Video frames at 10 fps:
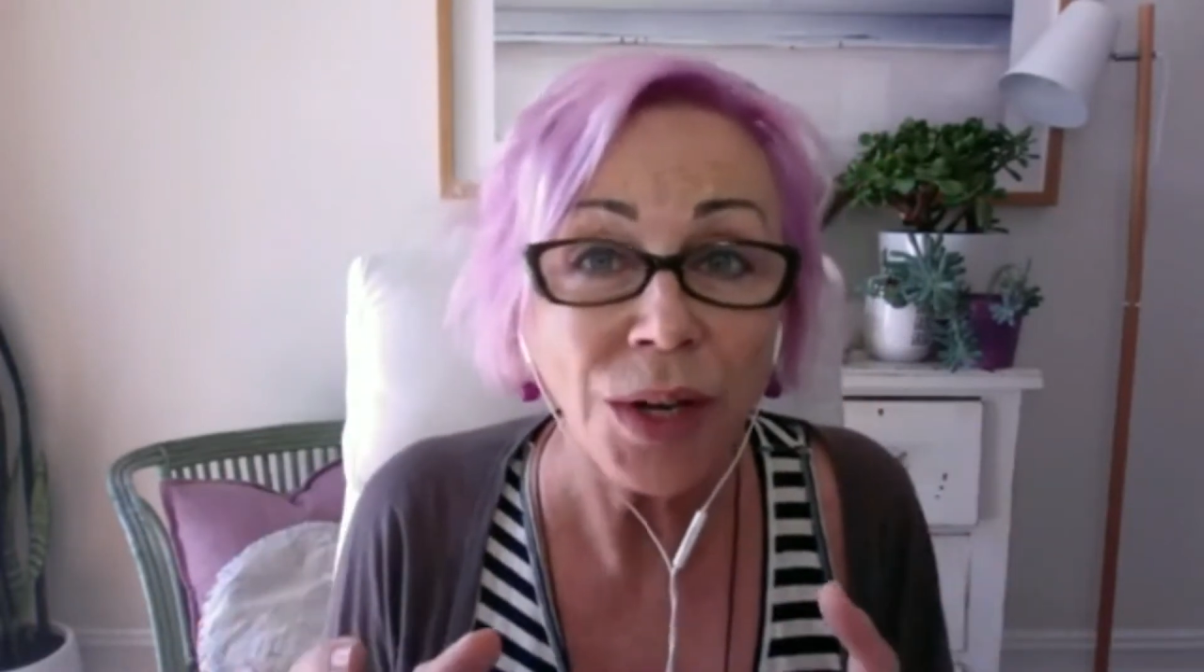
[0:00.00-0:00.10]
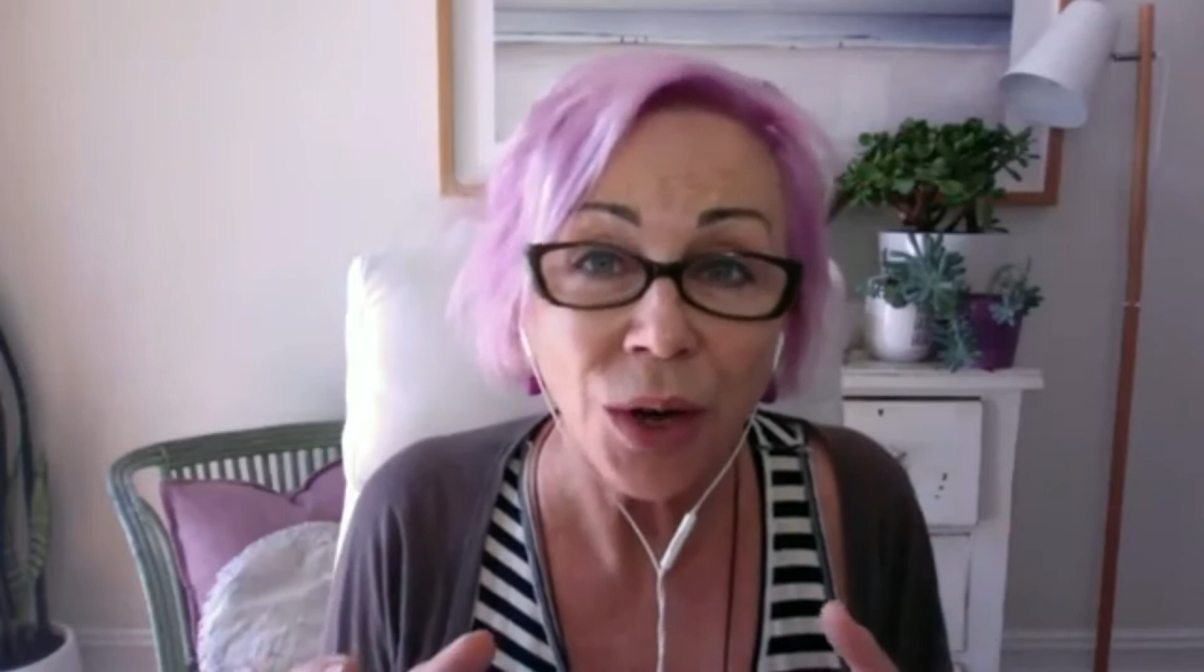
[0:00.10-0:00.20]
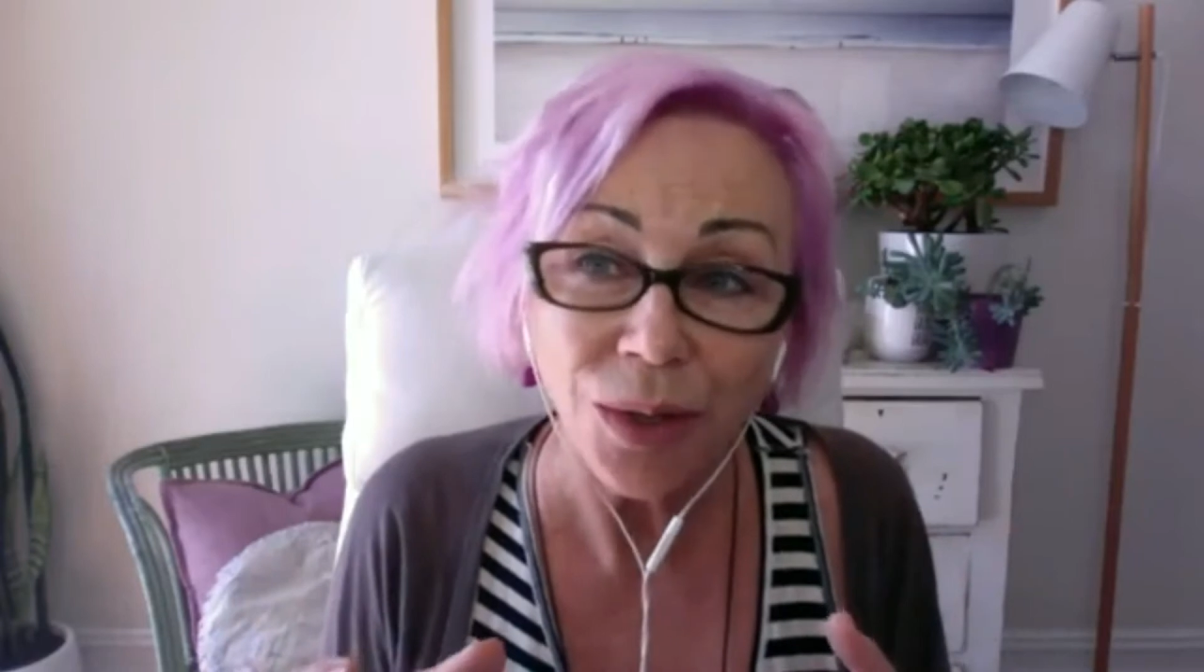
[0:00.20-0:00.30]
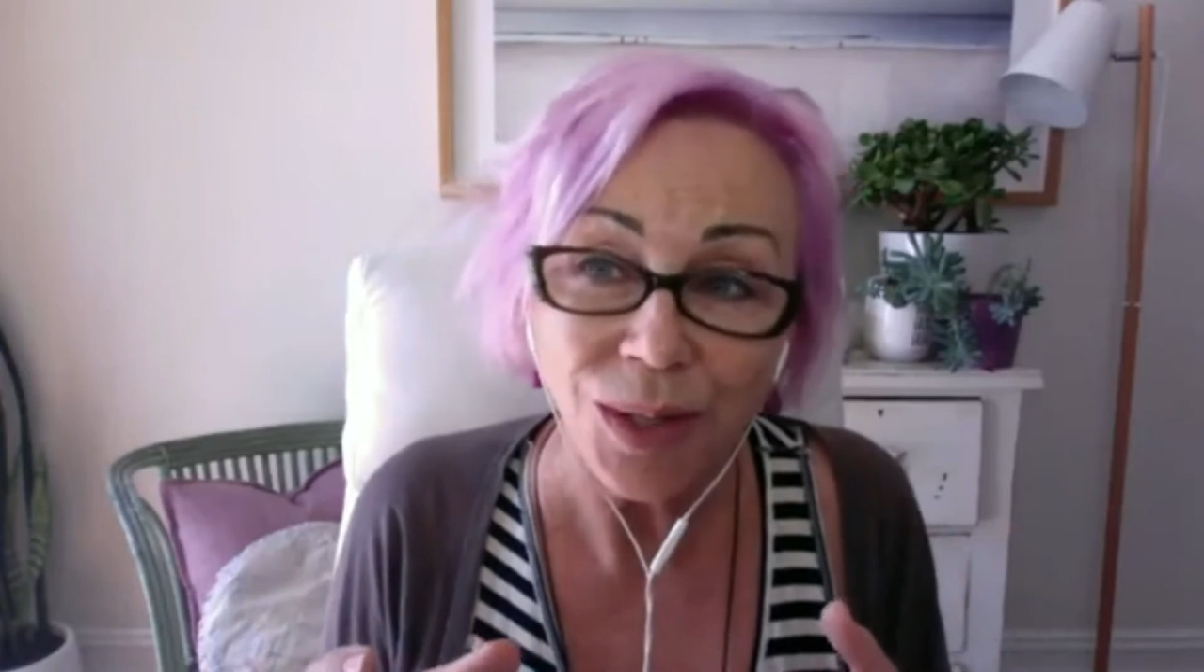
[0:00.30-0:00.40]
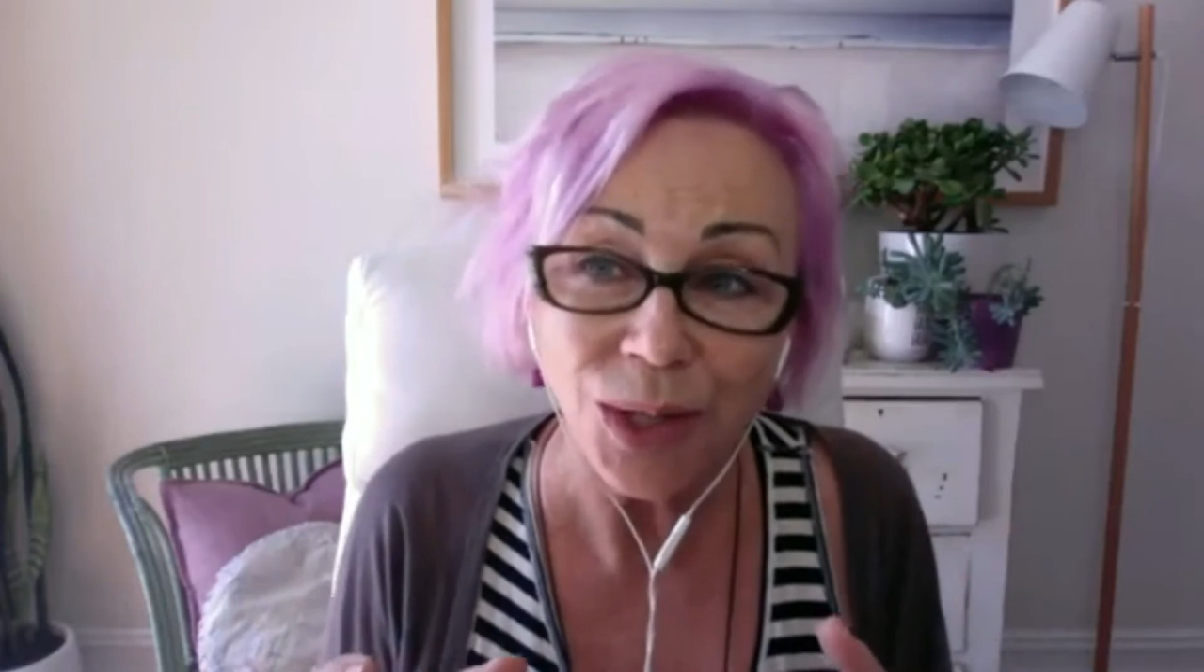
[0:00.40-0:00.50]

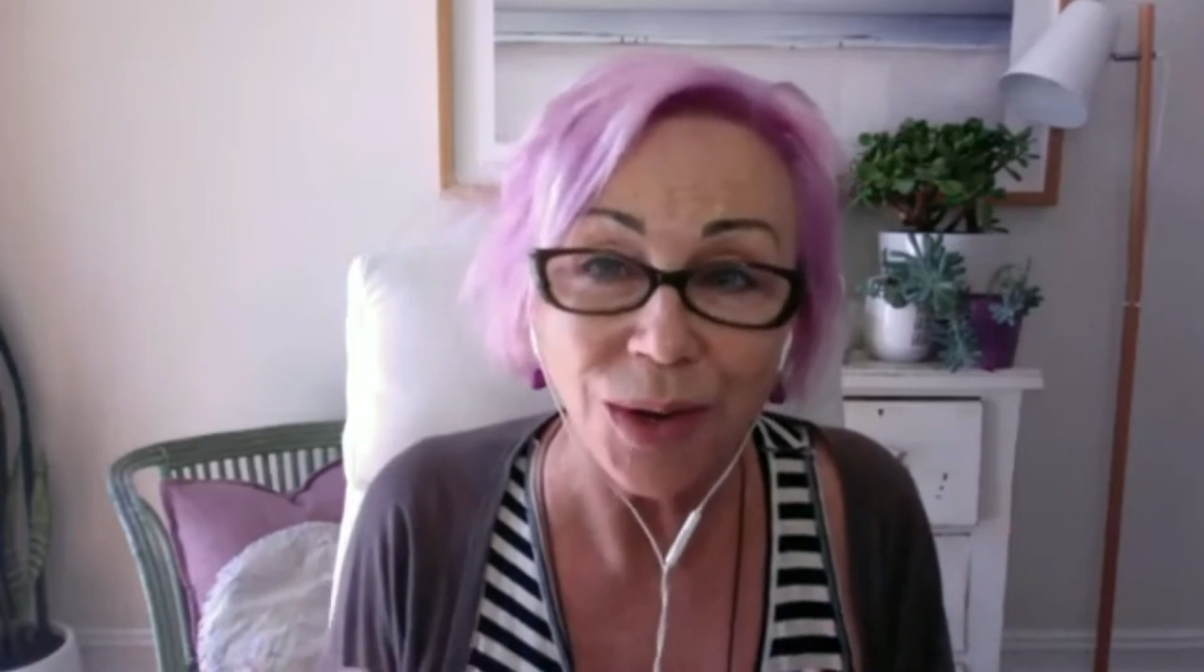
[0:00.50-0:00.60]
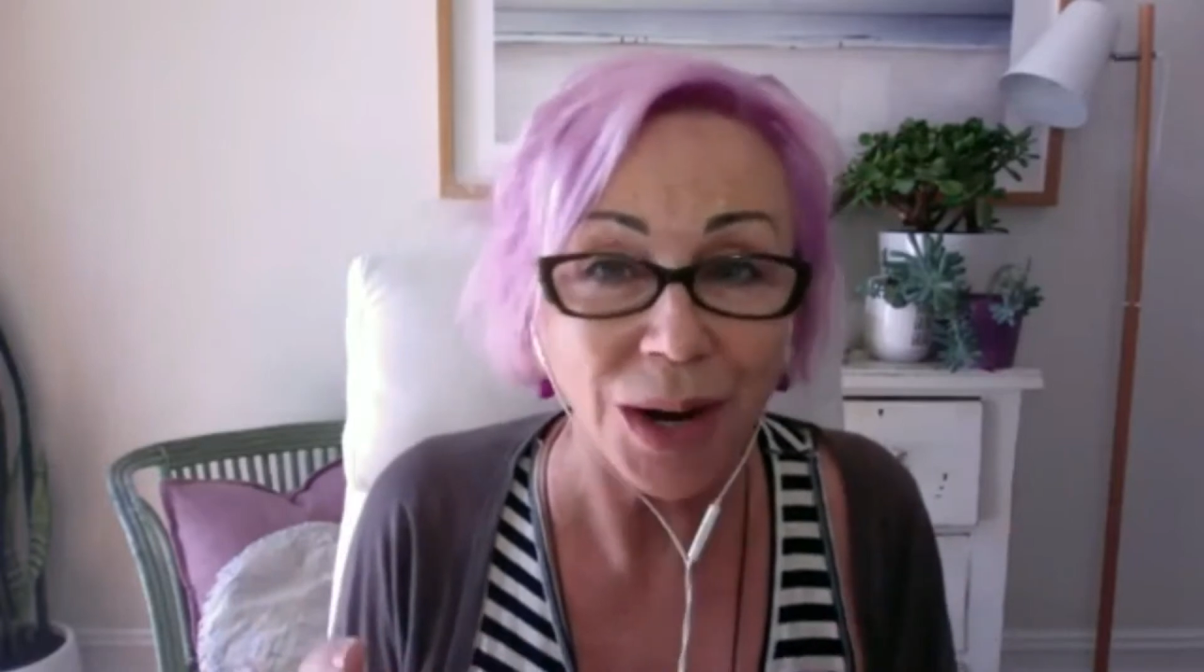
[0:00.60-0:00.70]
concentrate